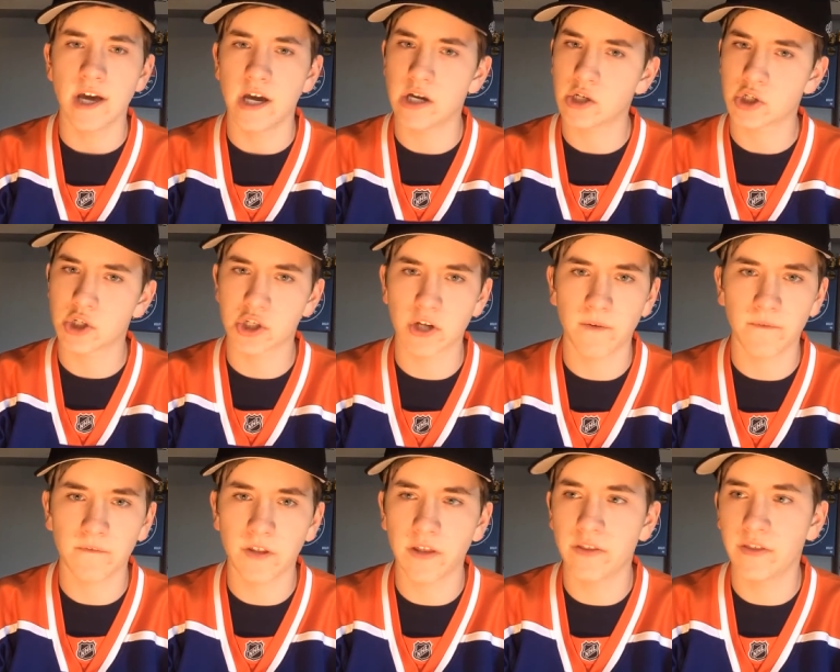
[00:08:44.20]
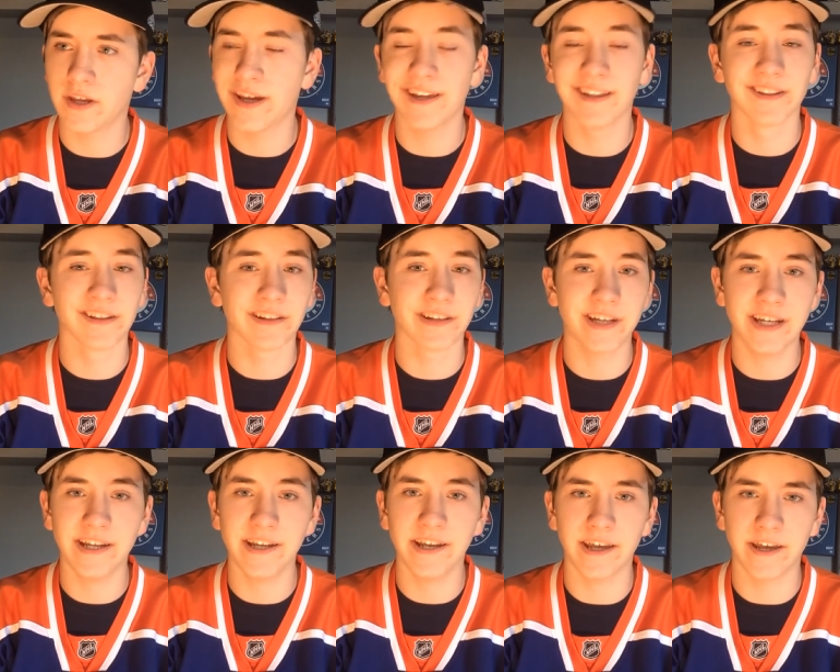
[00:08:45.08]
it shifted the
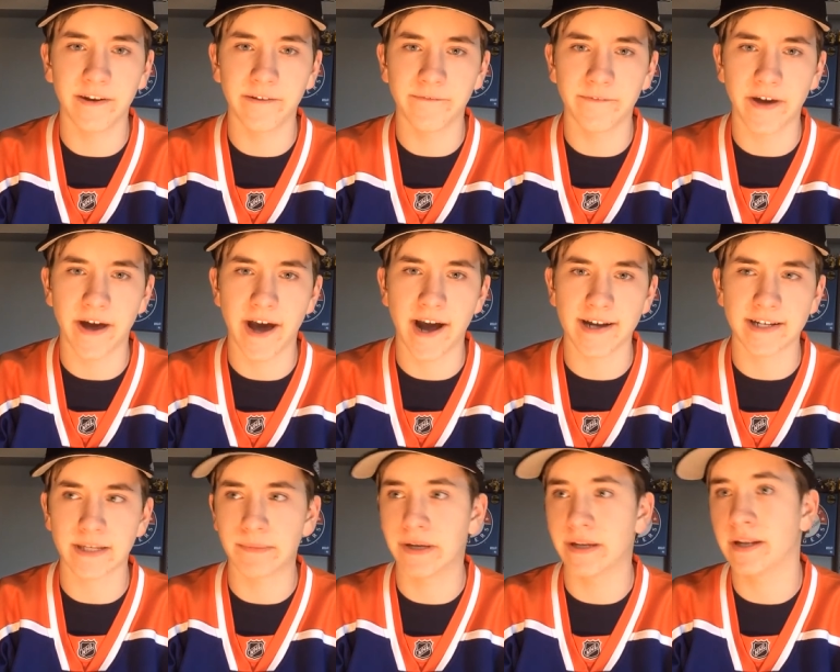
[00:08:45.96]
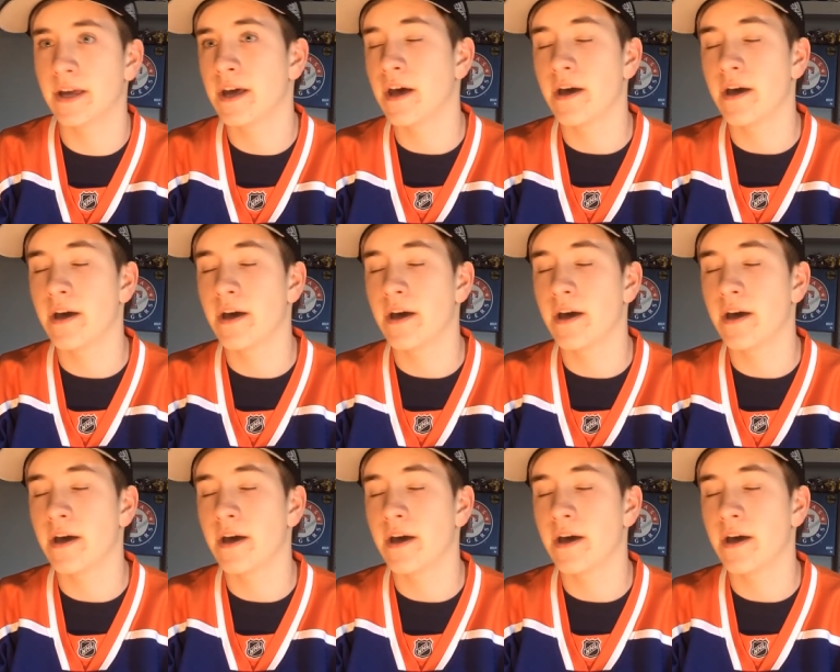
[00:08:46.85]
league. In fact, I mean,